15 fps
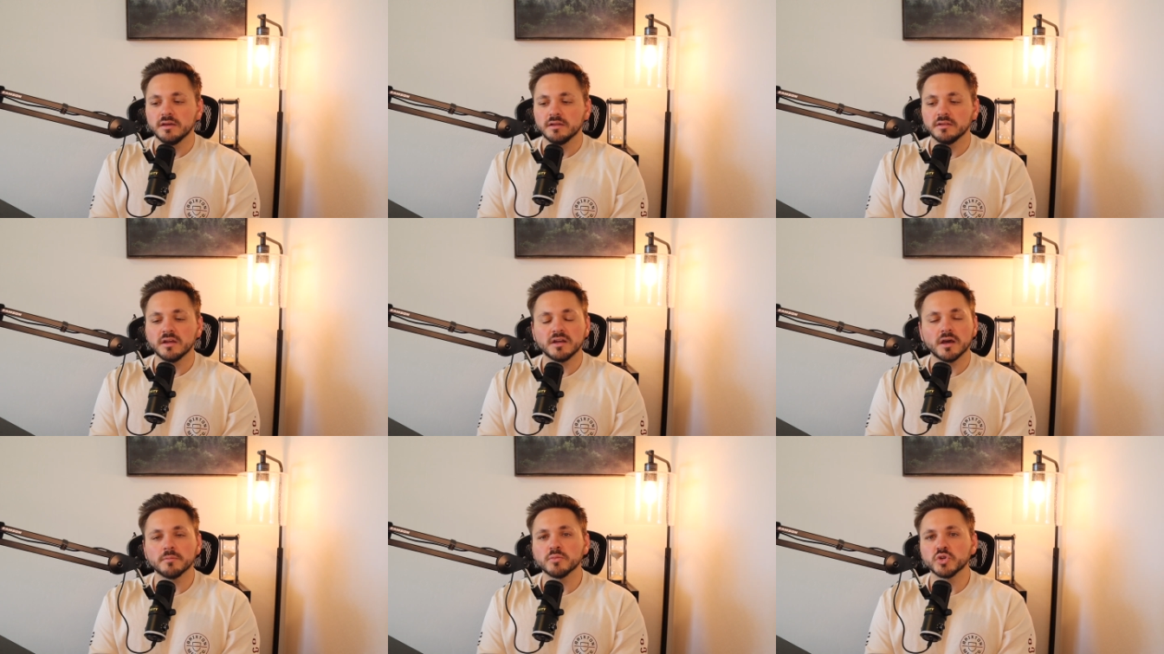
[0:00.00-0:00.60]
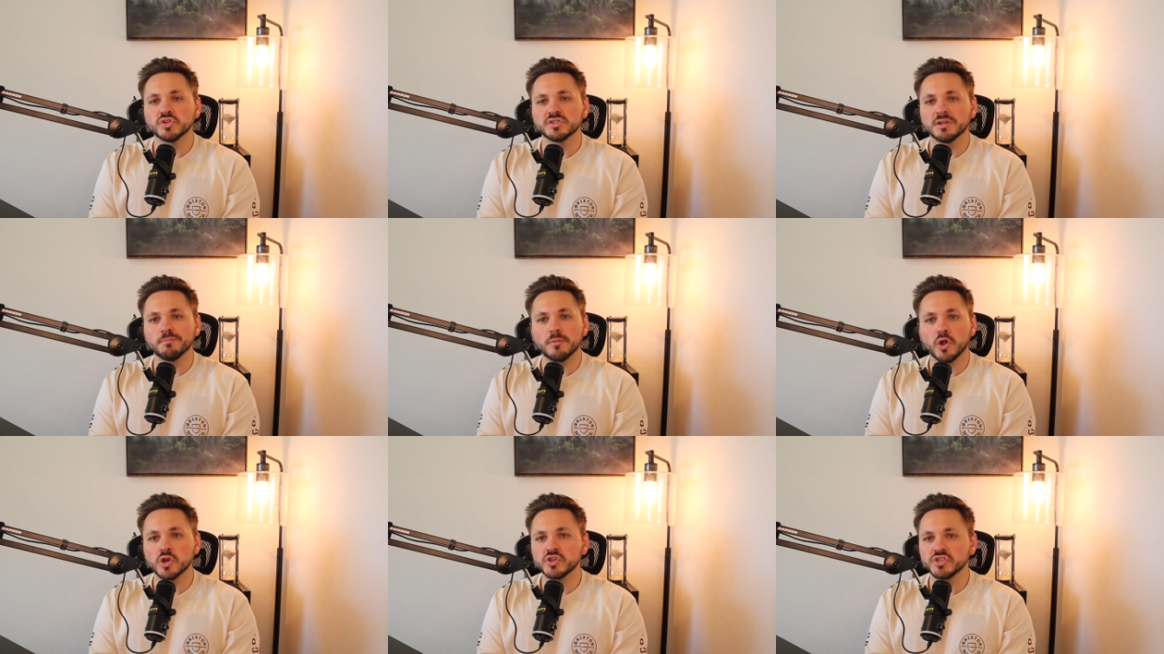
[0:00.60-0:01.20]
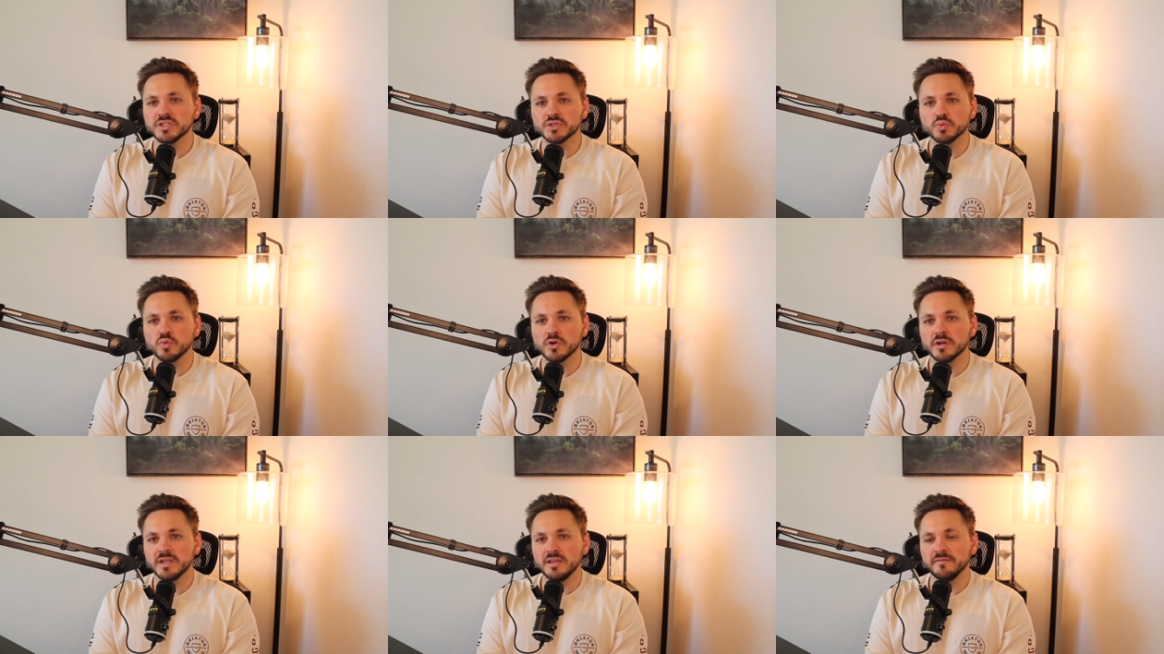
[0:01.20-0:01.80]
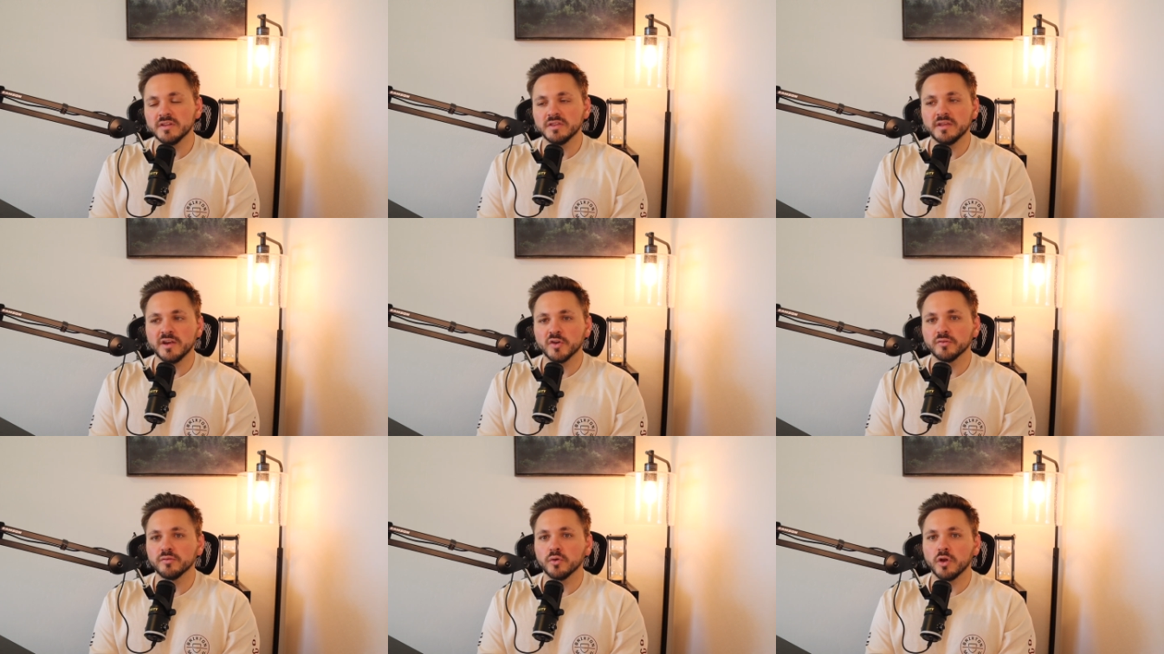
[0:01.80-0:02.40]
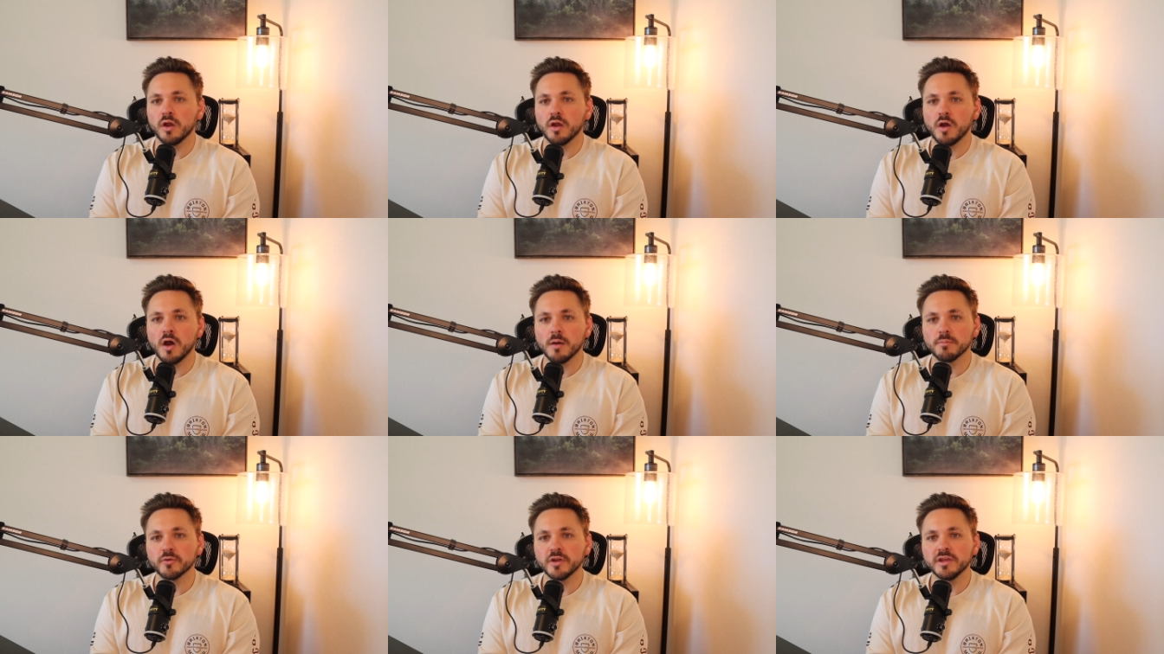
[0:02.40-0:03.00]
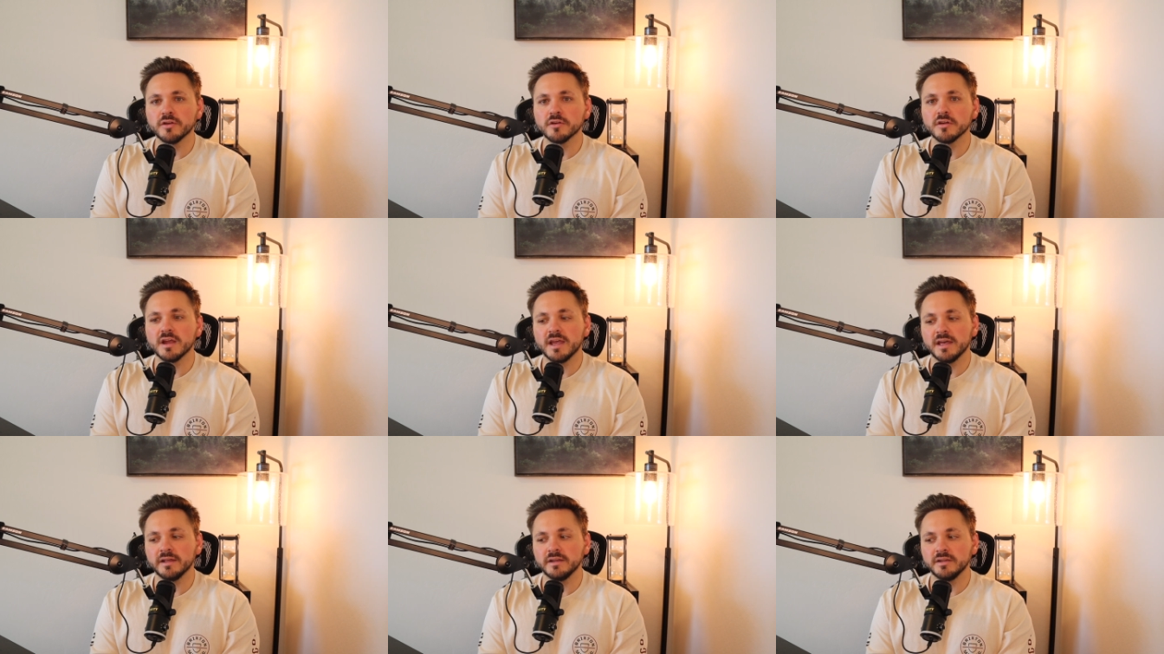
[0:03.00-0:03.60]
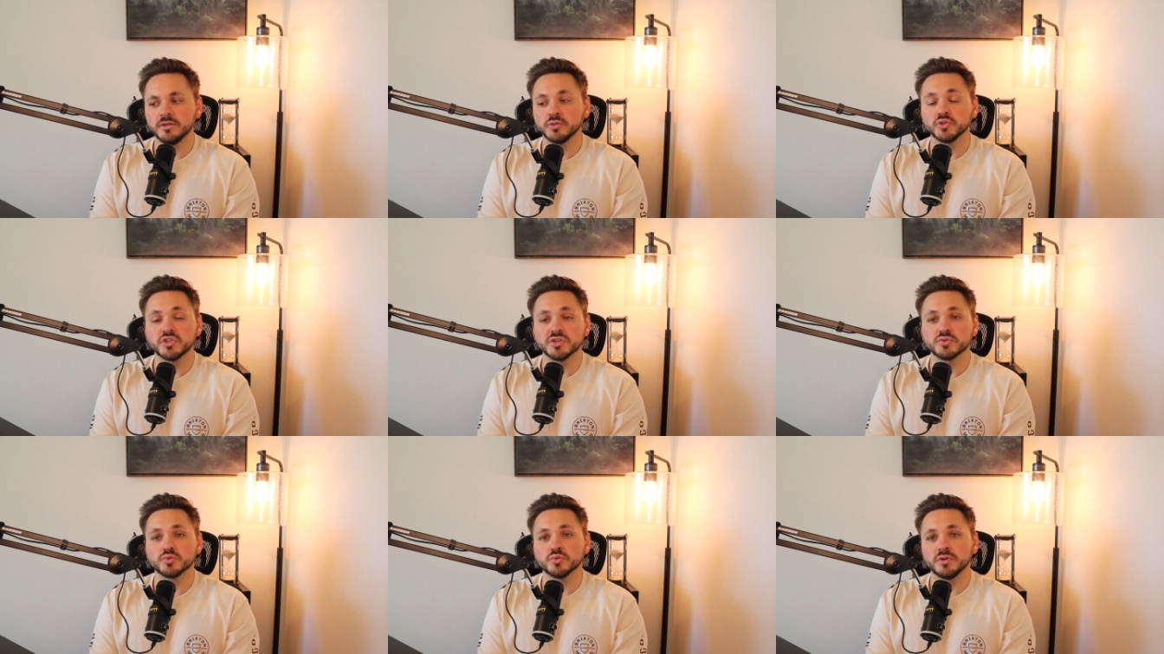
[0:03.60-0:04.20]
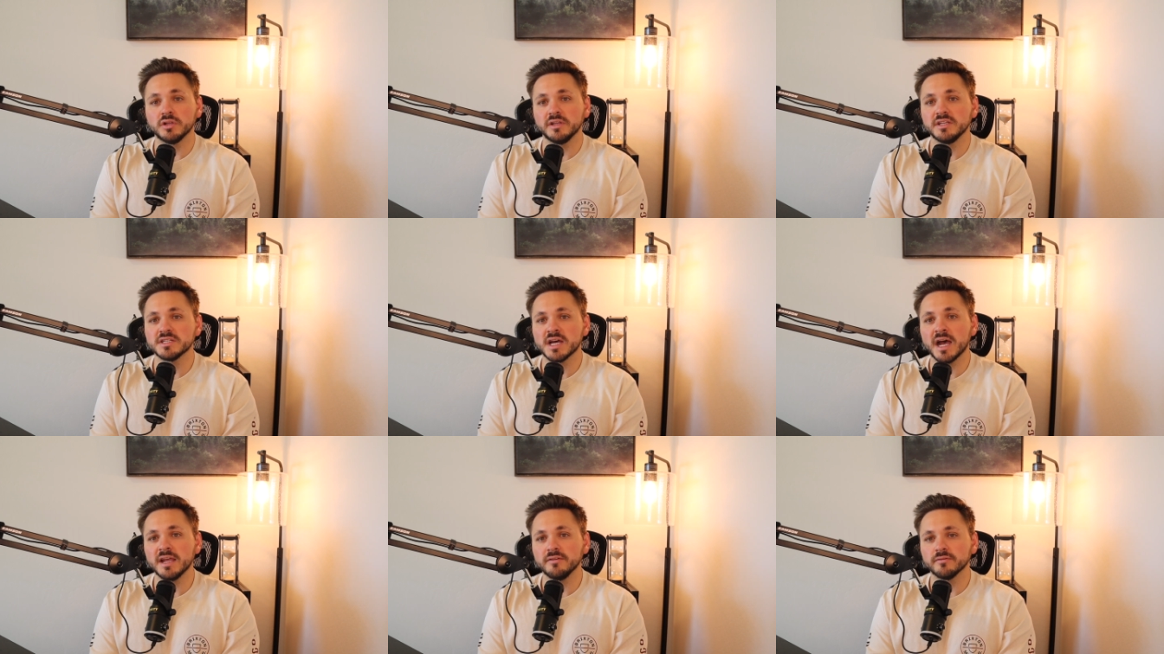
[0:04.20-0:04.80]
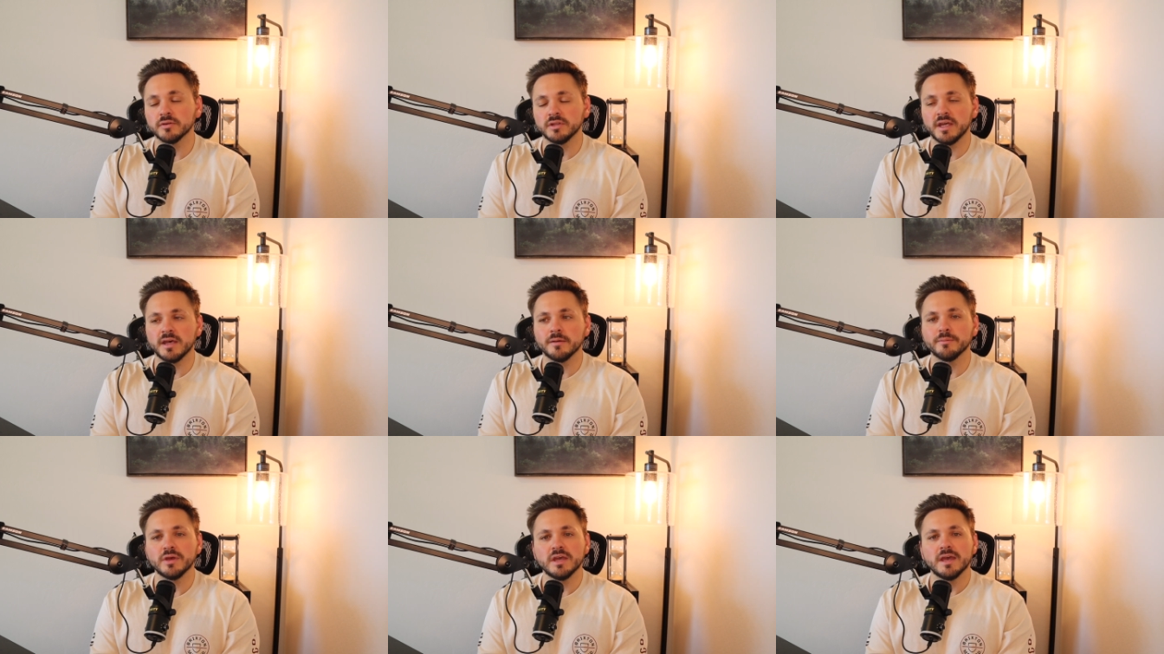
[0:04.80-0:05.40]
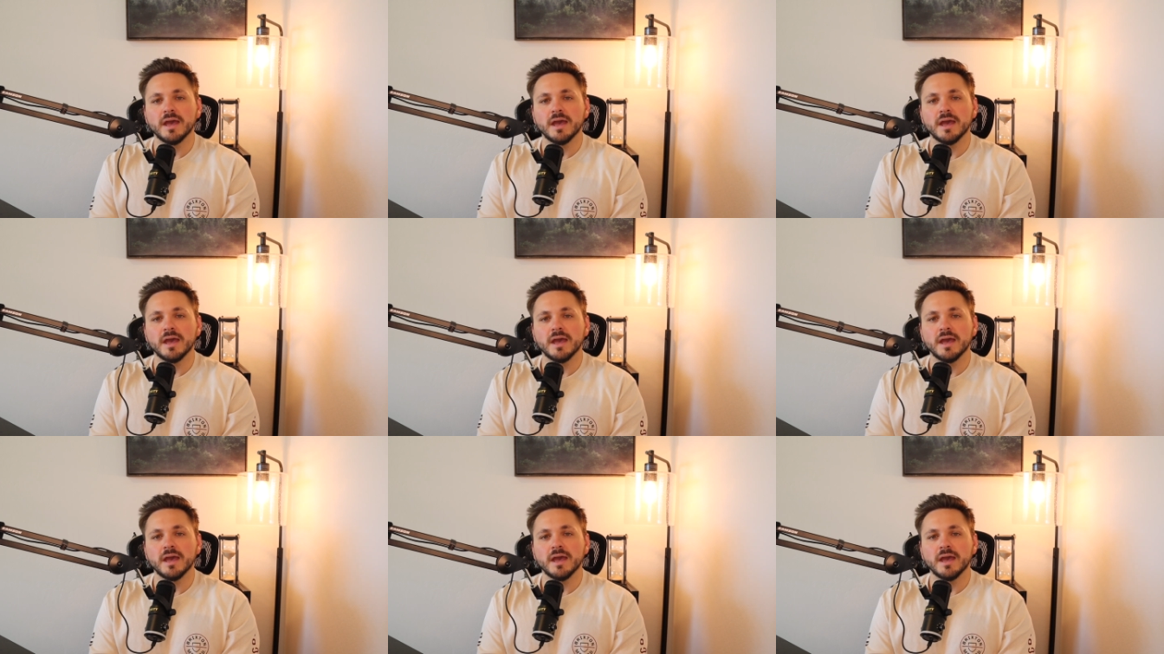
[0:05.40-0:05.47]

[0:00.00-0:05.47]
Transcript: the numbers, the margins weren't even there for our operator, and it was just really tight for them.